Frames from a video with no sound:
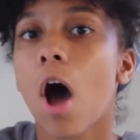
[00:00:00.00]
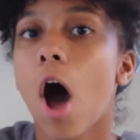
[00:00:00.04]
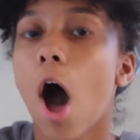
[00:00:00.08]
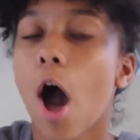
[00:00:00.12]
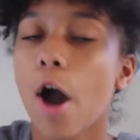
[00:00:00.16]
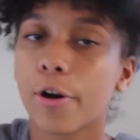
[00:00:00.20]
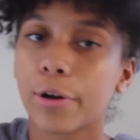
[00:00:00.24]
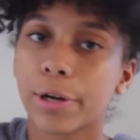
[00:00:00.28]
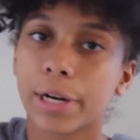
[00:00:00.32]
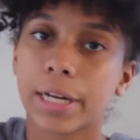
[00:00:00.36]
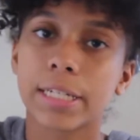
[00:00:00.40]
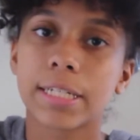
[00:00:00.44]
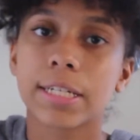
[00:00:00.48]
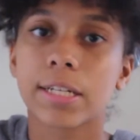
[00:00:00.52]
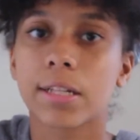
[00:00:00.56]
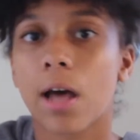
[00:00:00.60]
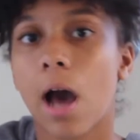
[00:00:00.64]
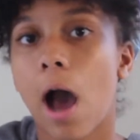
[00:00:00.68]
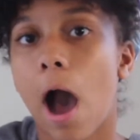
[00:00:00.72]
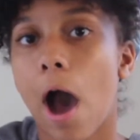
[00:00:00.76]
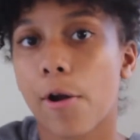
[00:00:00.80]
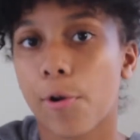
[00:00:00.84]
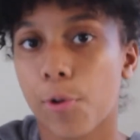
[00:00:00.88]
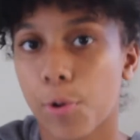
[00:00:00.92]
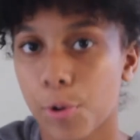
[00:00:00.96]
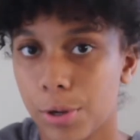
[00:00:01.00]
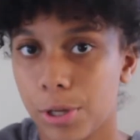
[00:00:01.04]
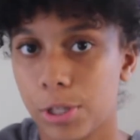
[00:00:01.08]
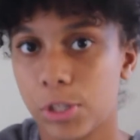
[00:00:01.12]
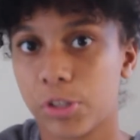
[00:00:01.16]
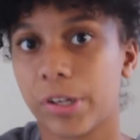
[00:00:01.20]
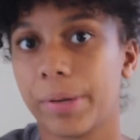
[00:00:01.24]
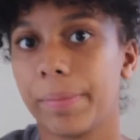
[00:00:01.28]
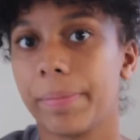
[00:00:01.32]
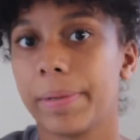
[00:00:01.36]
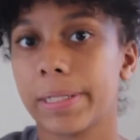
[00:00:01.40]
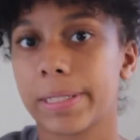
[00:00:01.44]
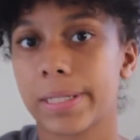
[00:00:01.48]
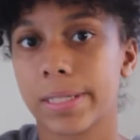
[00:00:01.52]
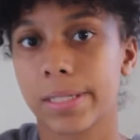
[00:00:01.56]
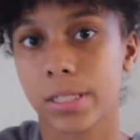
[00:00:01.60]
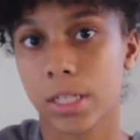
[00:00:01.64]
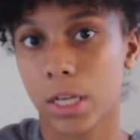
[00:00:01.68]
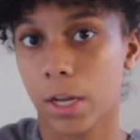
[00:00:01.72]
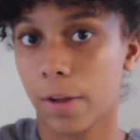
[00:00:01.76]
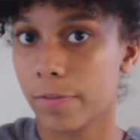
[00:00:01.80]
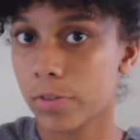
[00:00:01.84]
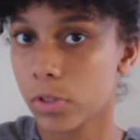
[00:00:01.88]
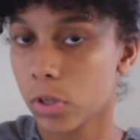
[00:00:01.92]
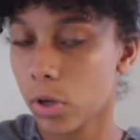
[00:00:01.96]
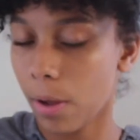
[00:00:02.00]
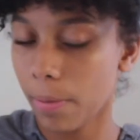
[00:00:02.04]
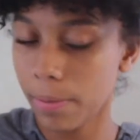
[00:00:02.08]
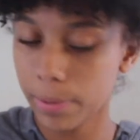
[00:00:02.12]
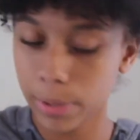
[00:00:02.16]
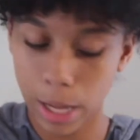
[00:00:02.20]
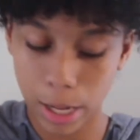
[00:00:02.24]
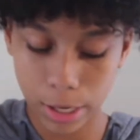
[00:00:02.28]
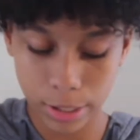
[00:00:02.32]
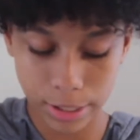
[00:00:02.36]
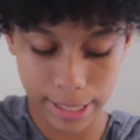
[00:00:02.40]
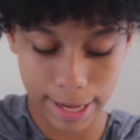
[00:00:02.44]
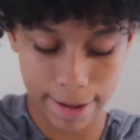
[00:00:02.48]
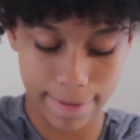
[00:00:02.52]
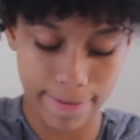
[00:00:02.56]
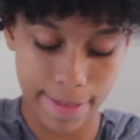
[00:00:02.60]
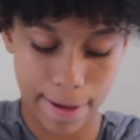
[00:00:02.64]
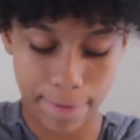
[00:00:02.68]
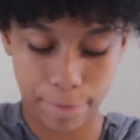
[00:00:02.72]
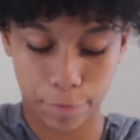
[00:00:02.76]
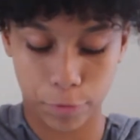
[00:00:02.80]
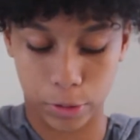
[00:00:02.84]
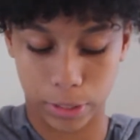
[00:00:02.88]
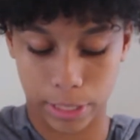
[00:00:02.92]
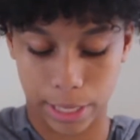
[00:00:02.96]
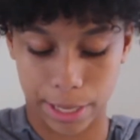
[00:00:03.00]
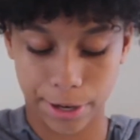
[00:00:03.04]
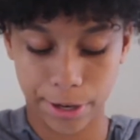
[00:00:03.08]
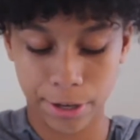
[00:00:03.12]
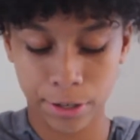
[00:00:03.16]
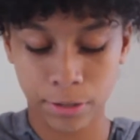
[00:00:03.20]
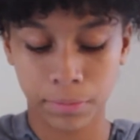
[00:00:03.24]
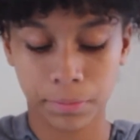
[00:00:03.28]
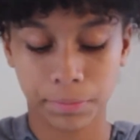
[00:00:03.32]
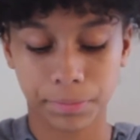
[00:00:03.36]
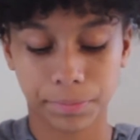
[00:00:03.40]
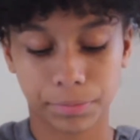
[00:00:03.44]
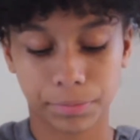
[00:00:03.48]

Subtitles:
I'll get into the hot oil treatments and stuff, so I'll save that for later.